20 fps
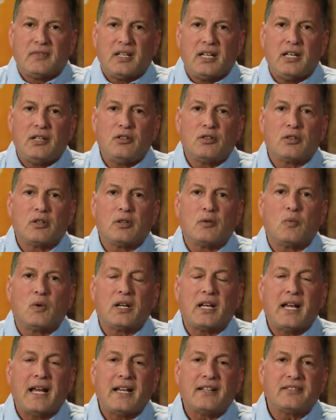And you're going to
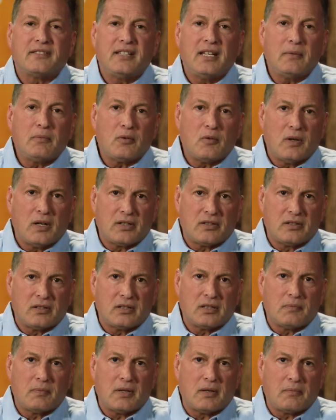want to ask them
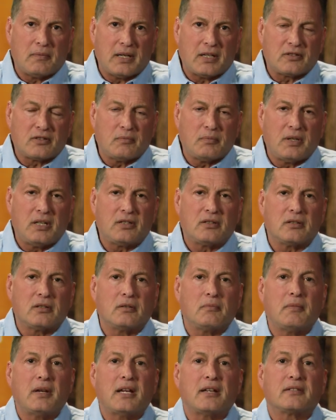questions about
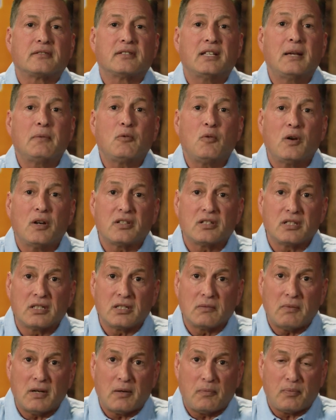masturbation, ask them
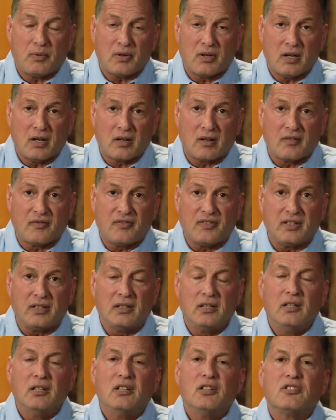questions about pornography,
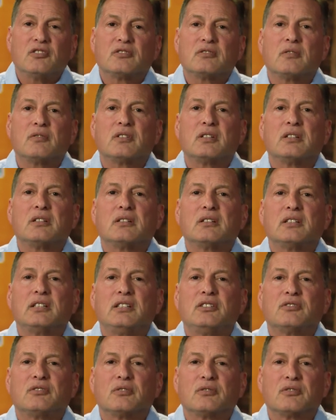so that at
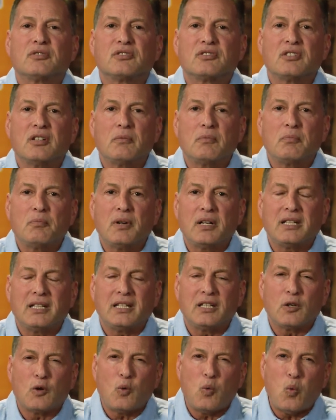least there's
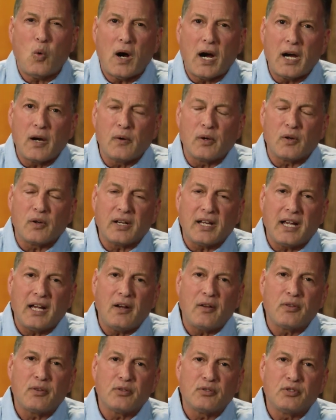somebody inquiring on
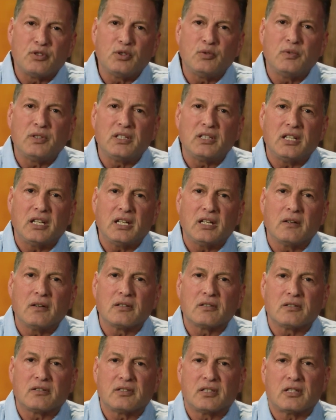how they're doing in the
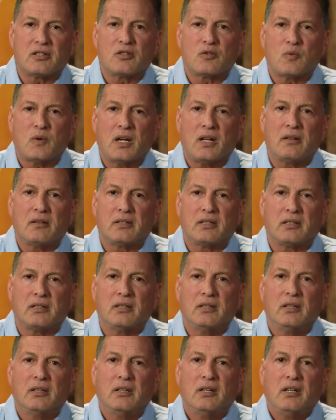areas of
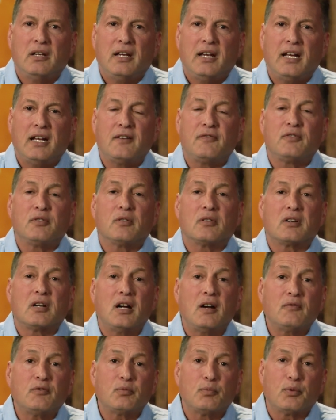sexuality. And if you're
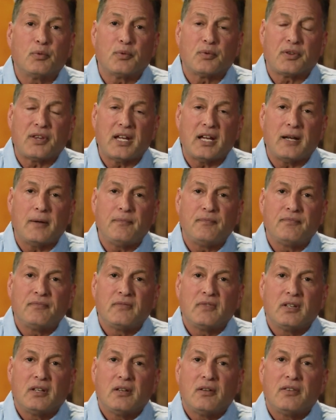uncomfortable with that,
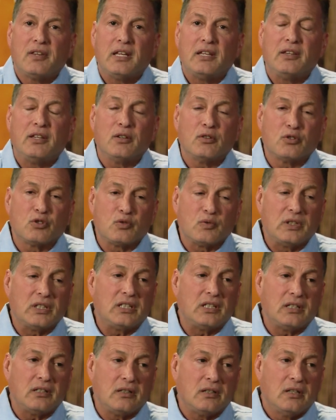then their
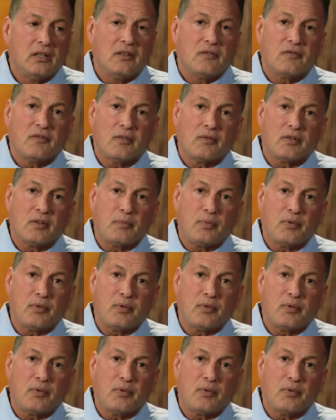drinking from the